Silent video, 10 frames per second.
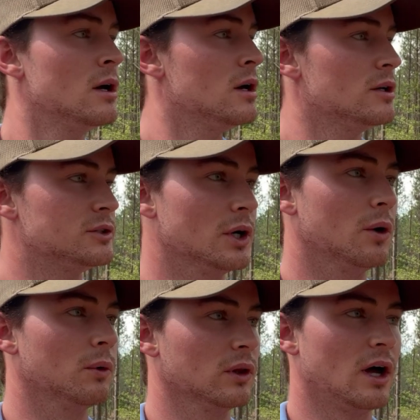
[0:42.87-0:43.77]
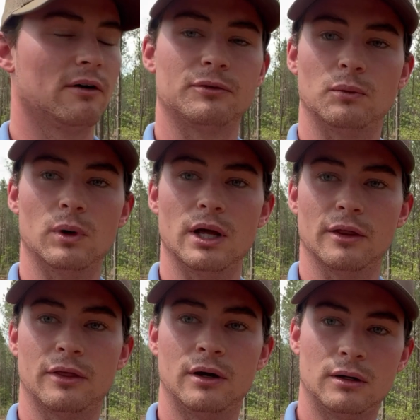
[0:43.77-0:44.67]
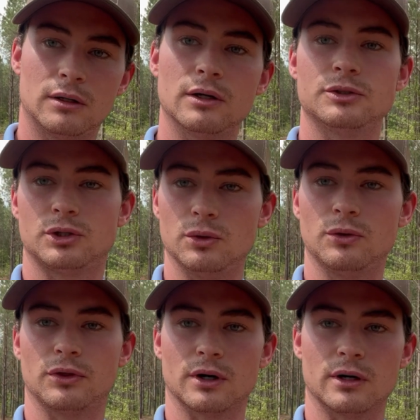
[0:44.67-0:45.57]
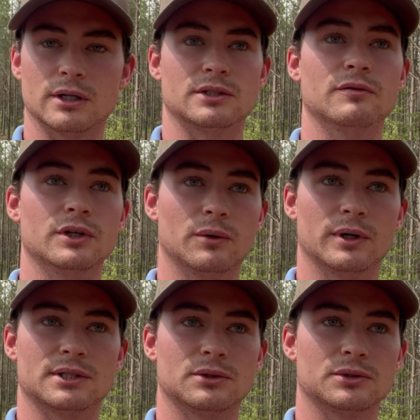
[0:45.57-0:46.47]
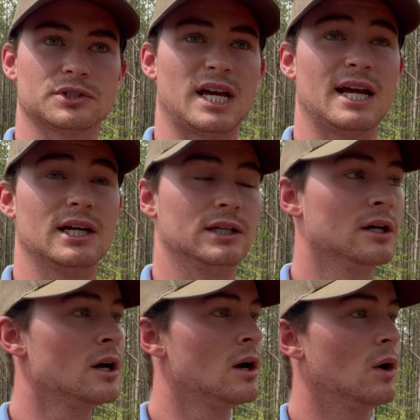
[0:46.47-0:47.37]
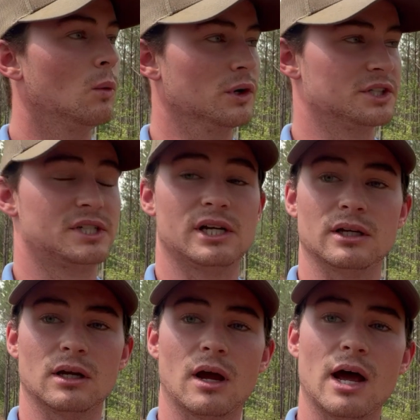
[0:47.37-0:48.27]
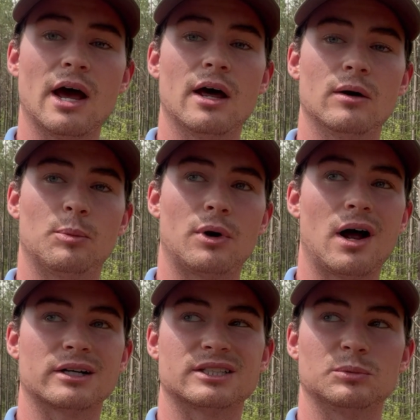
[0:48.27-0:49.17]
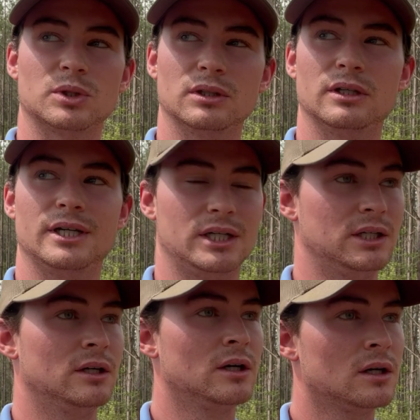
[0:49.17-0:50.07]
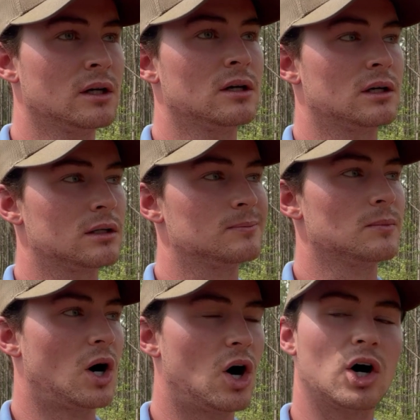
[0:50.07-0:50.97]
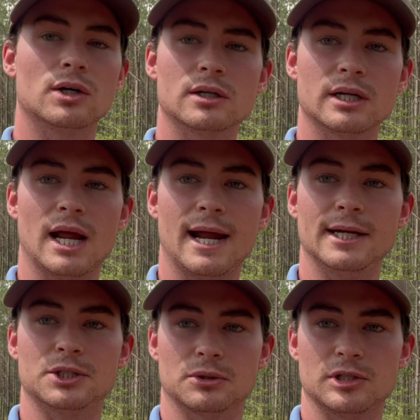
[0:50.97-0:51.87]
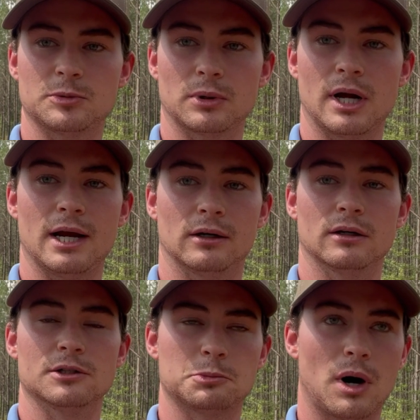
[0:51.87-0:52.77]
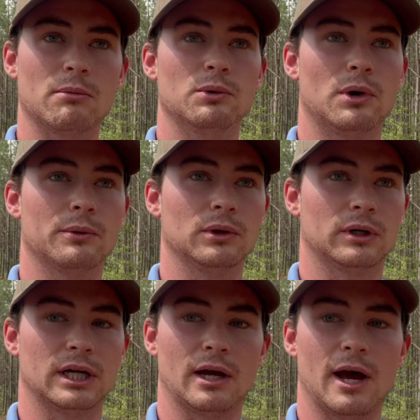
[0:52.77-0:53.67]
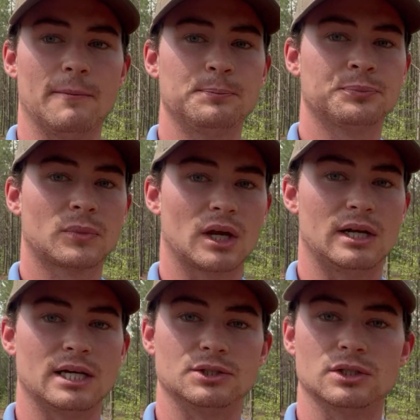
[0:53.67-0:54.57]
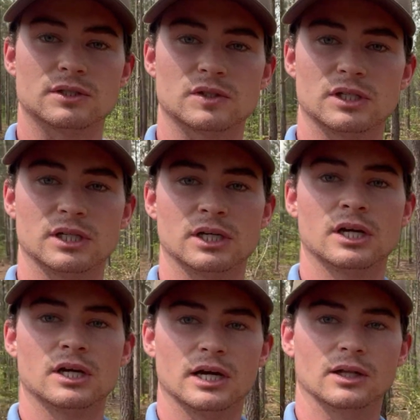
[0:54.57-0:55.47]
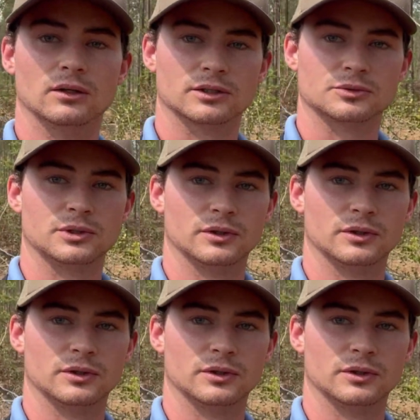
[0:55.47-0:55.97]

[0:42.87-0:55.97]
so we're left with 2/3 of the original stand. We're sitting at approximately 180 trees per acre is probably what we're looking at. And as you can see, it looks really